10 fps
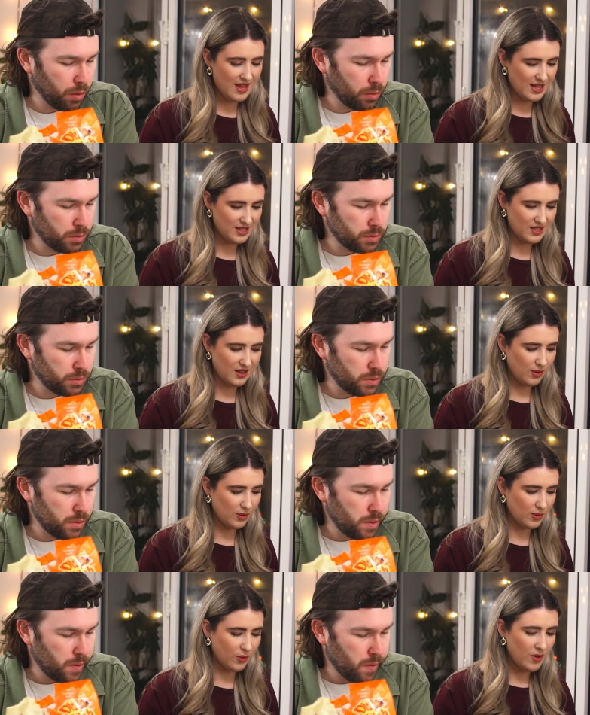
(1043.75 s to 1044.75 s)
Speaker 1: That's so
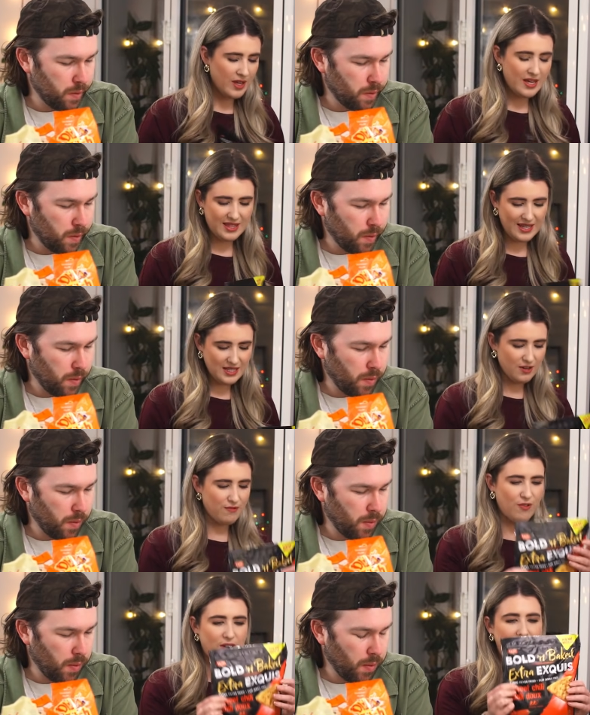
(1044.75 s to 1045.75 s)
cool. These look
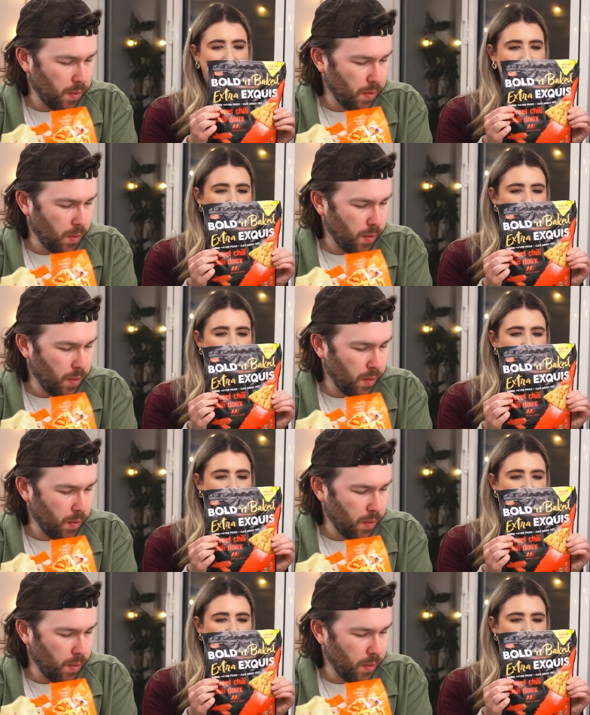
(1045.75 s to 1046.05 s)
really